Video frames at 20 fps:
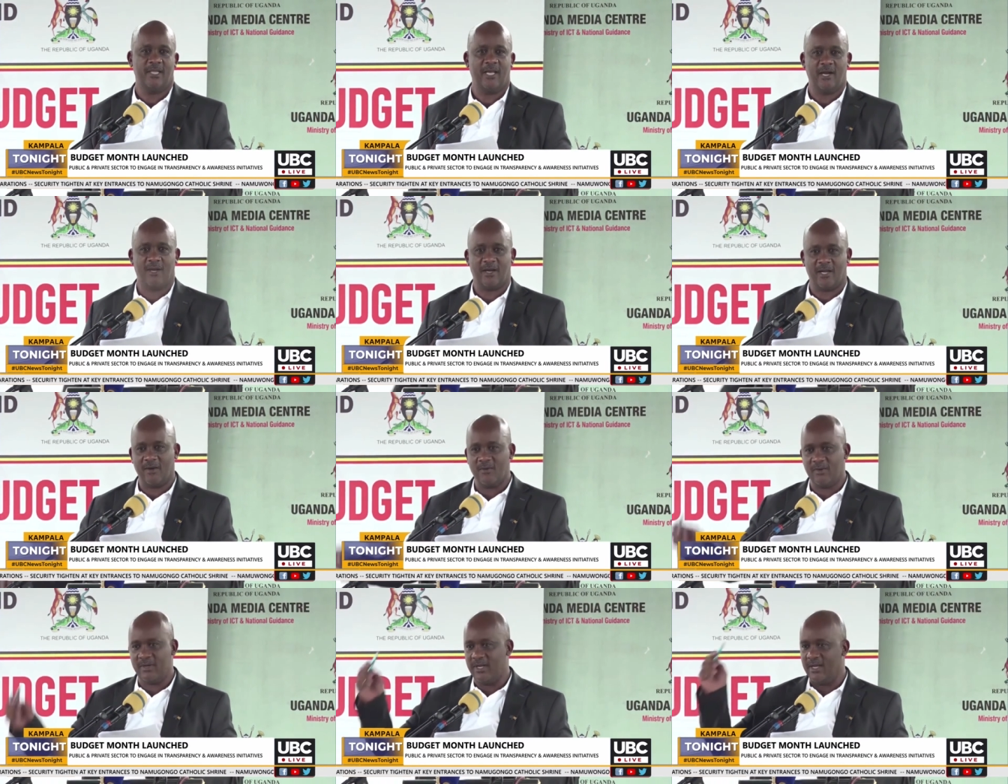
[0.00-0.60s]
They are
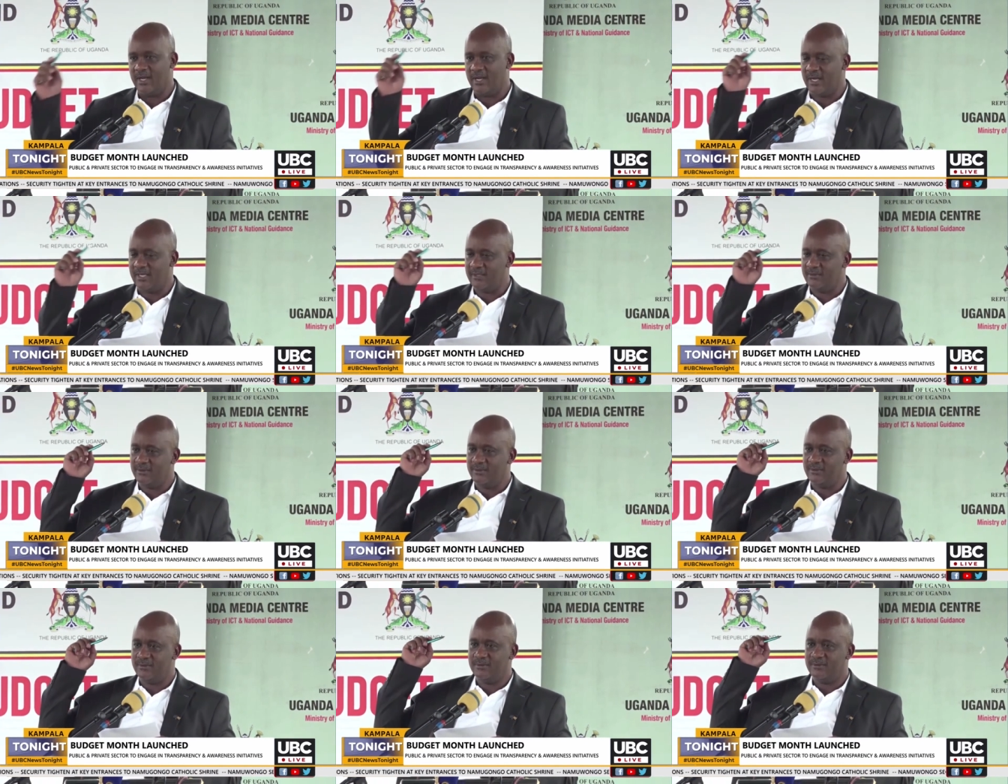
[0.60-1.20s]
crowding
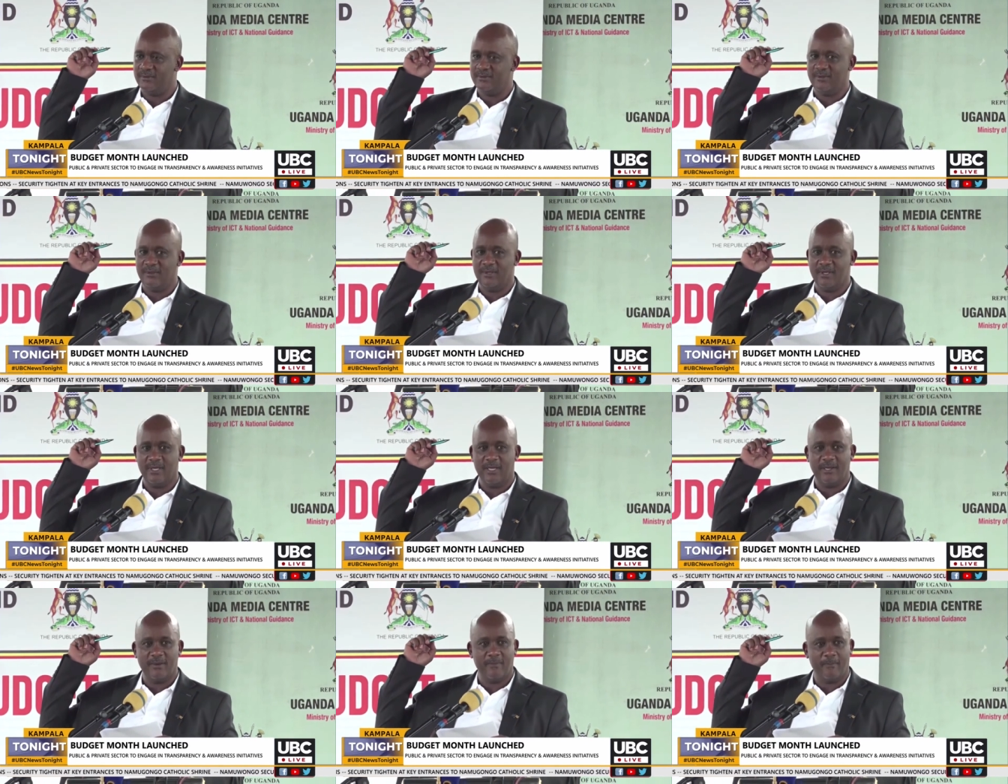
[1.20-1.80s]
up
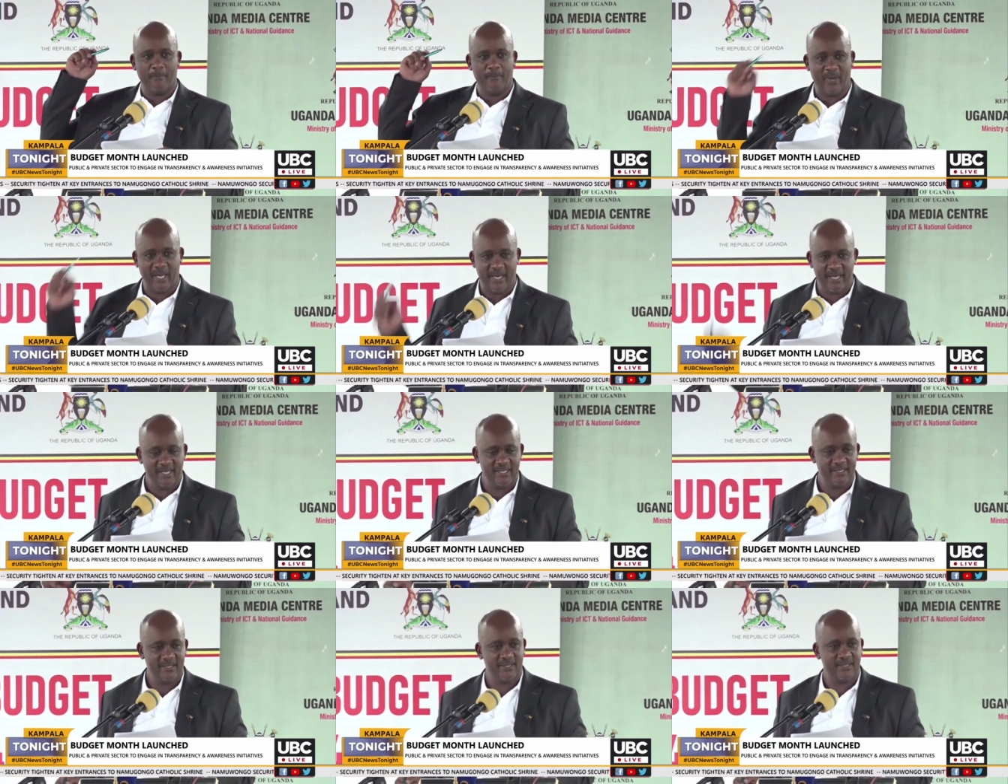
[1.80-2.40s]

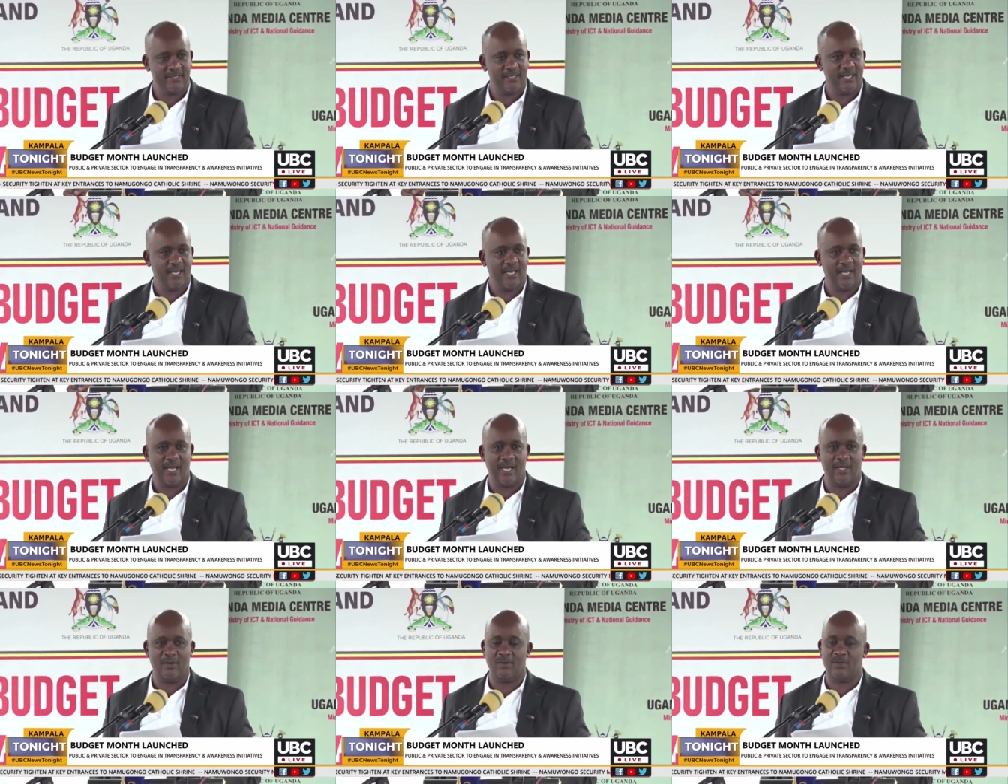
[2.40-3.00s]
monies
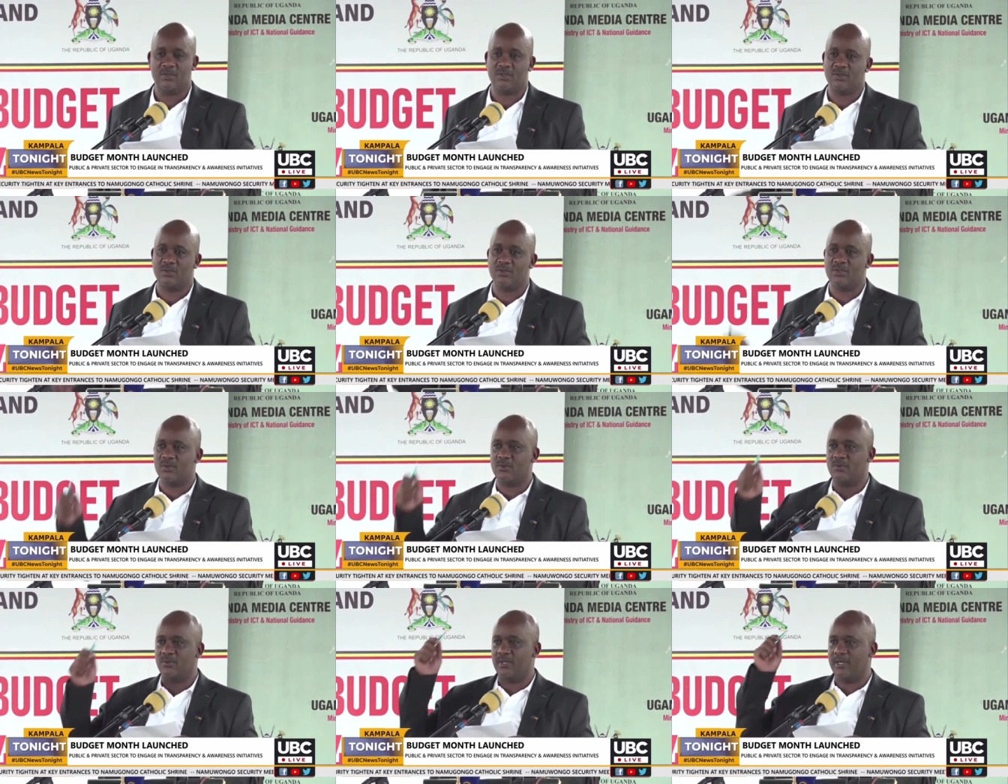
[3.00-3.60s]
and also
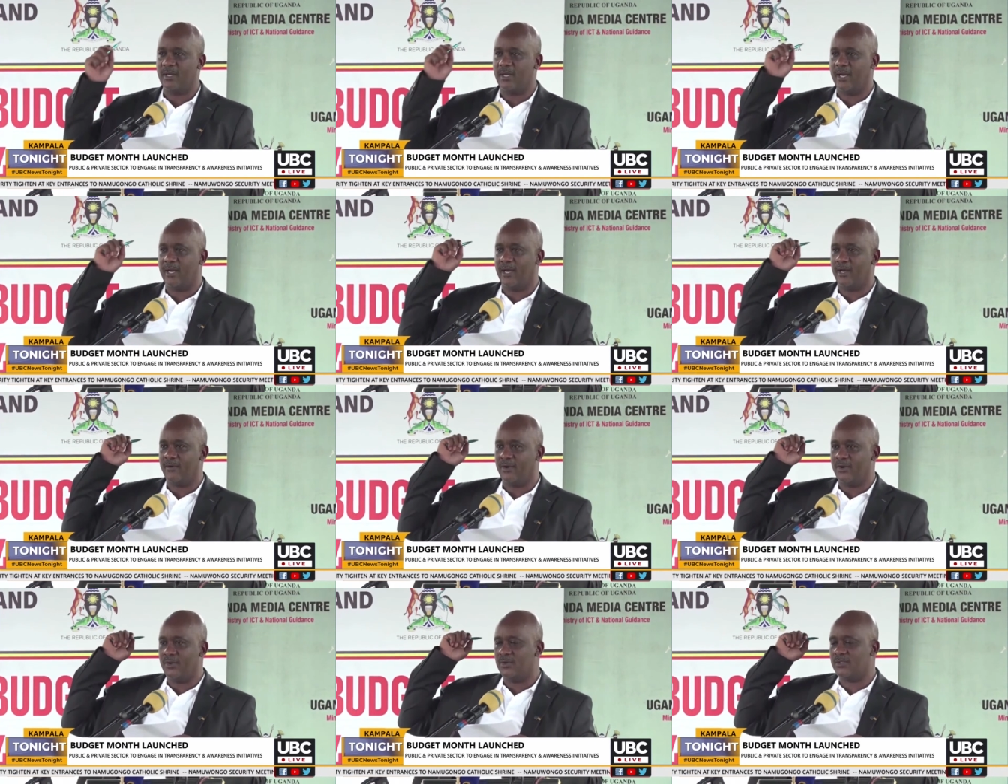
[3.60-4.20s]

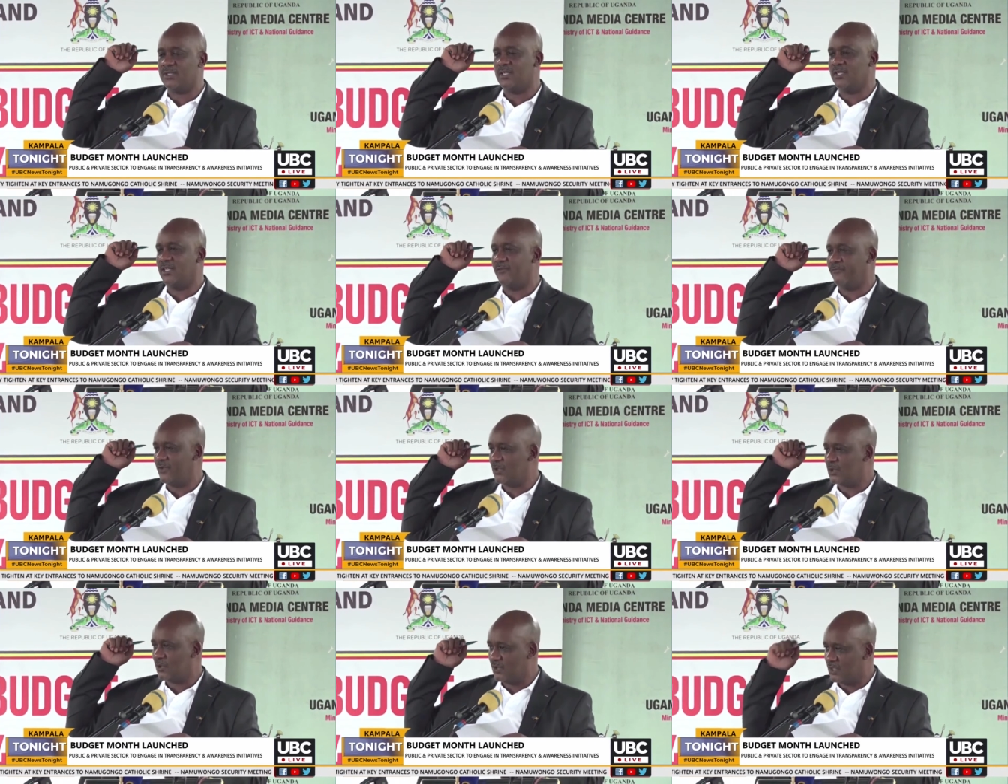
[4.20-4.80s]
uh, reducing the
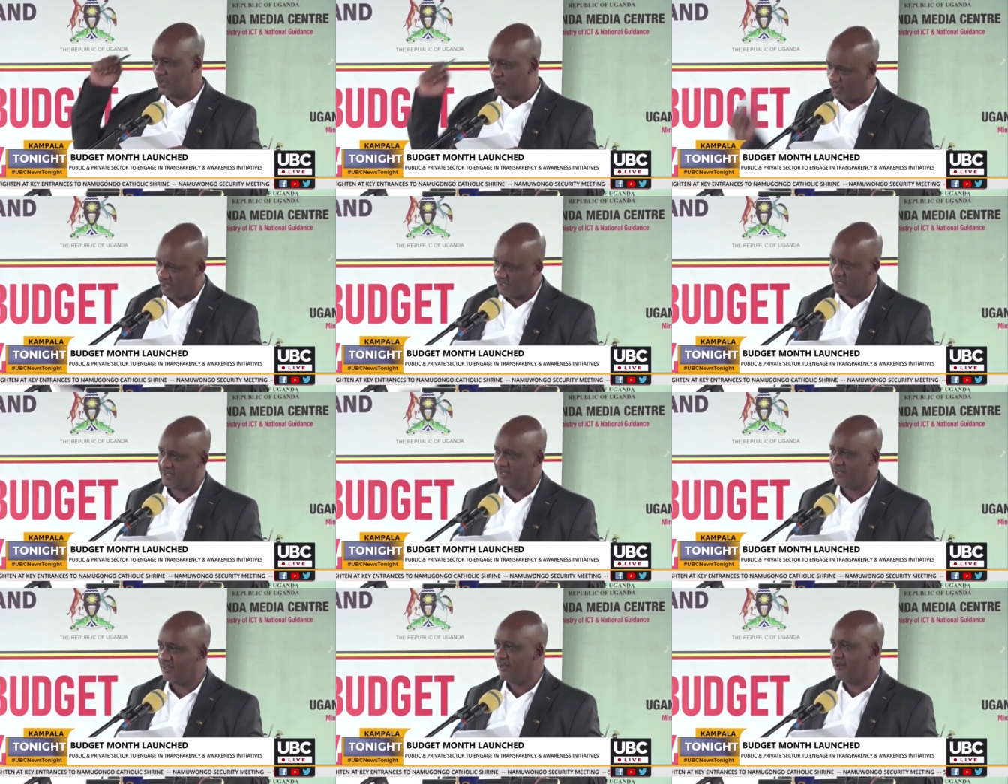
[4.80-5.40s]
fiscal
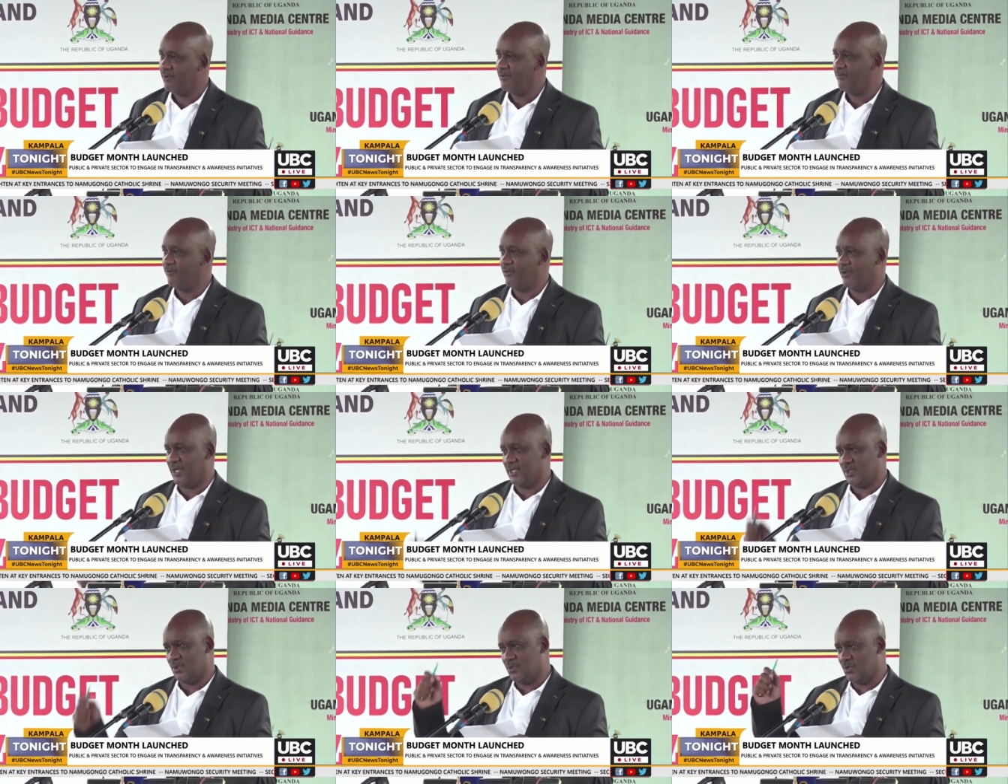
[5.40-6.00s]
space
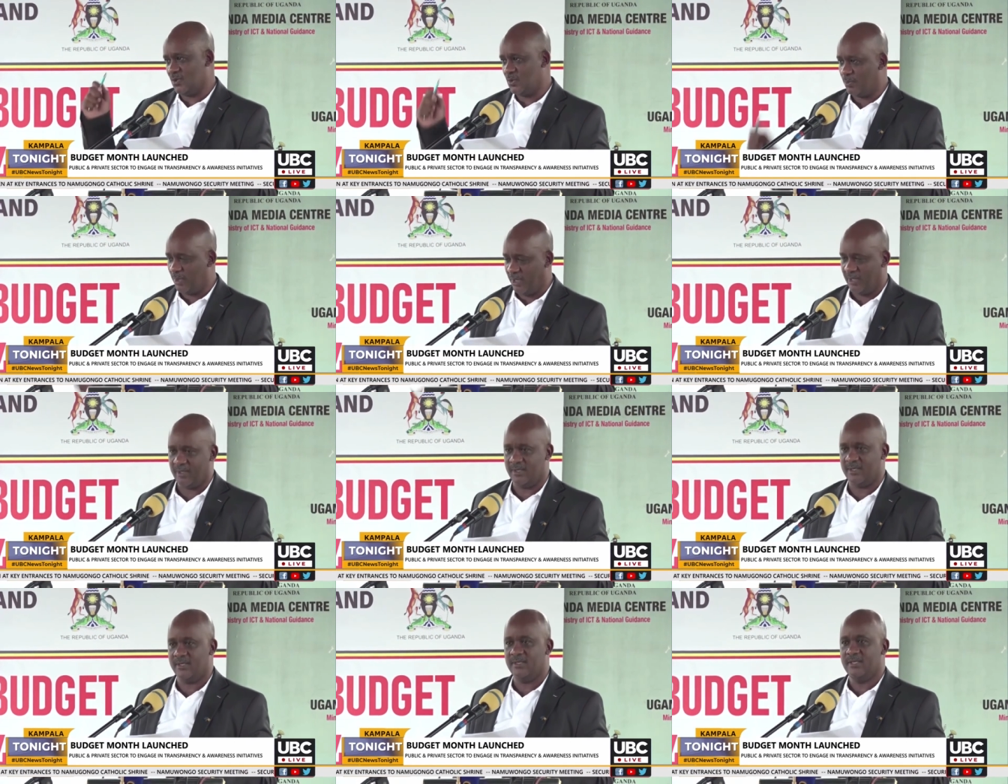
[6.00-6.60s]
for us to
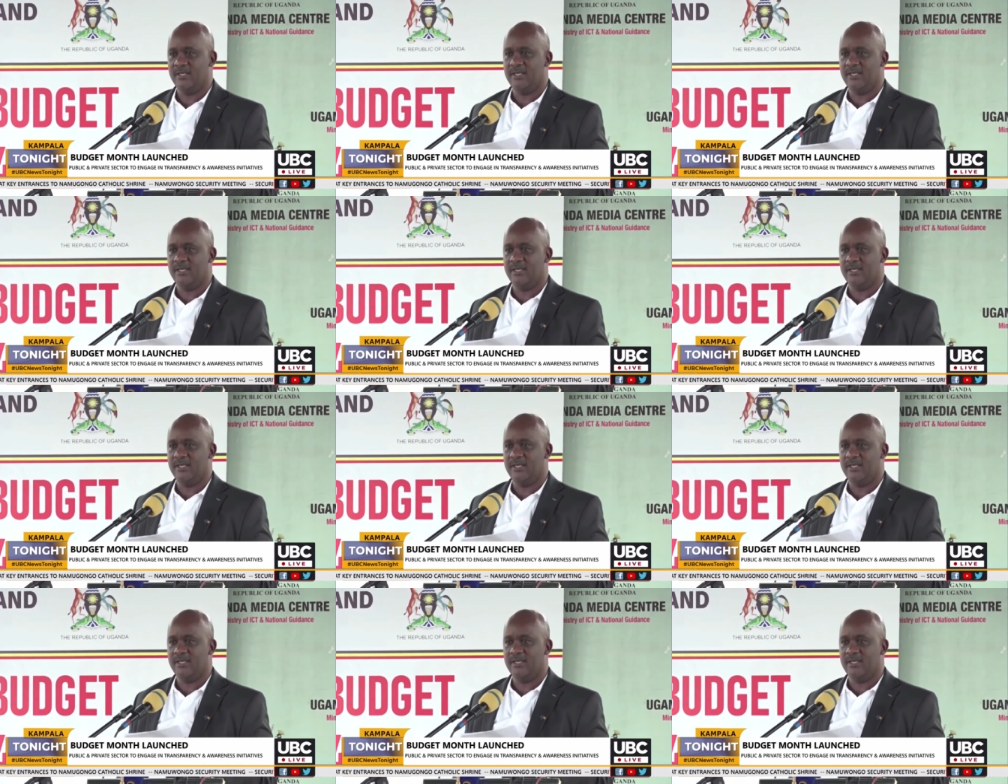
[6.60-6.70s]
spend.